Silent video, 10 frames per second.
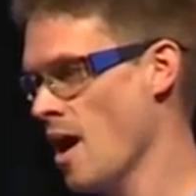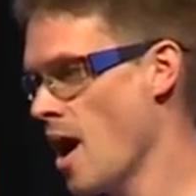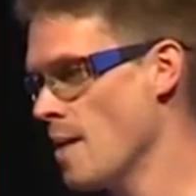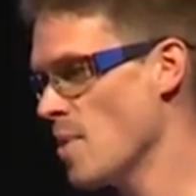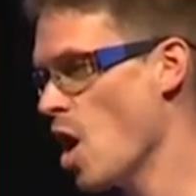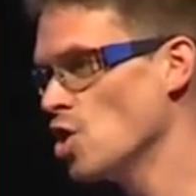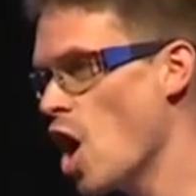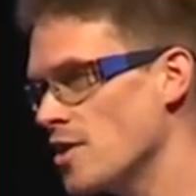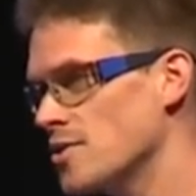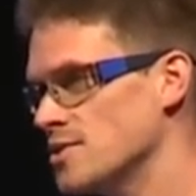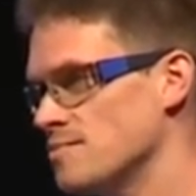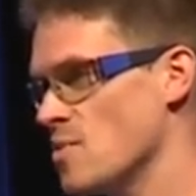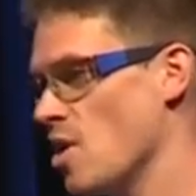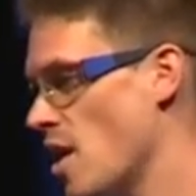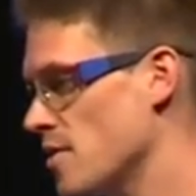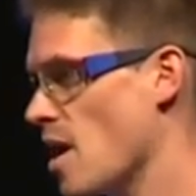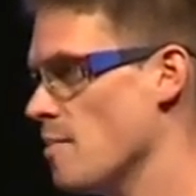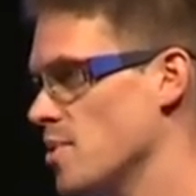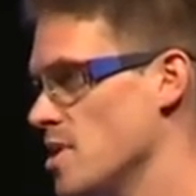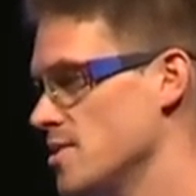Um, a, lot of the, a lot of the
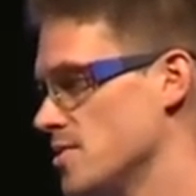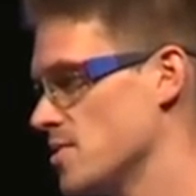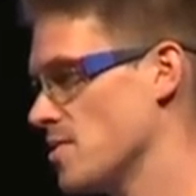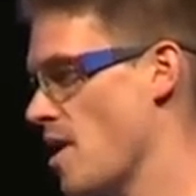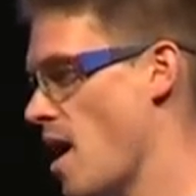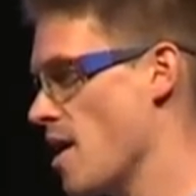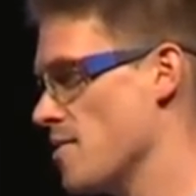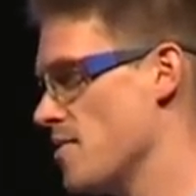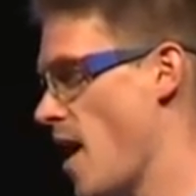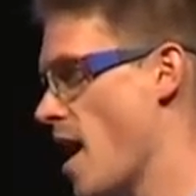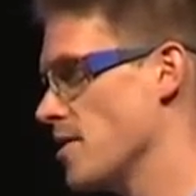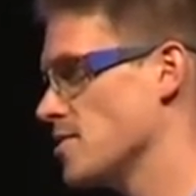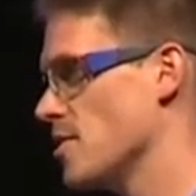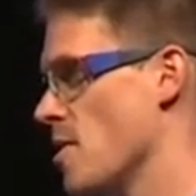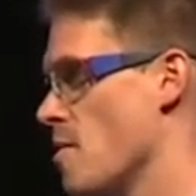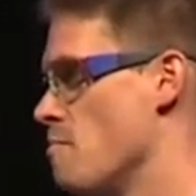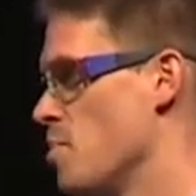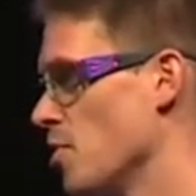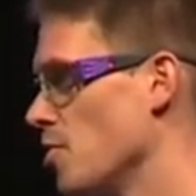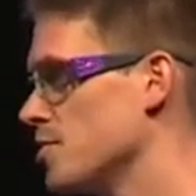companies uh, that
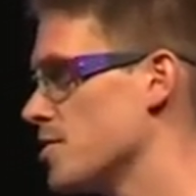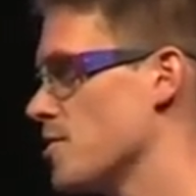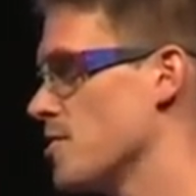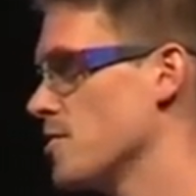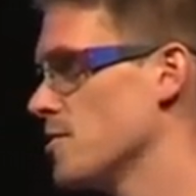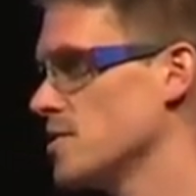build the